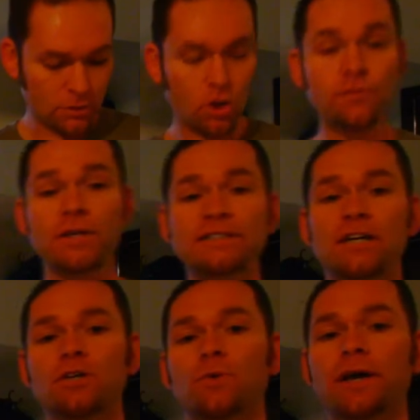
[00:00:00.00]
Hopefully I'll
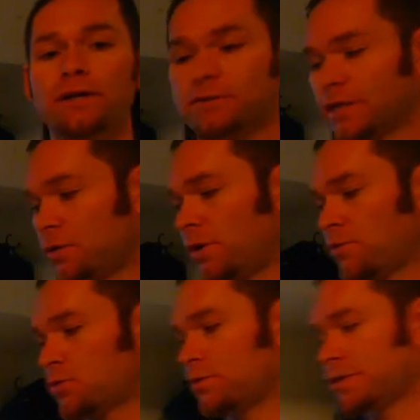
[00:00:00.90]
tell you why here in a second, why
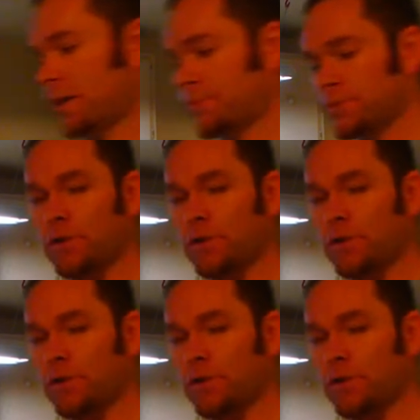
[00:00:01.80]
we're going on top of it.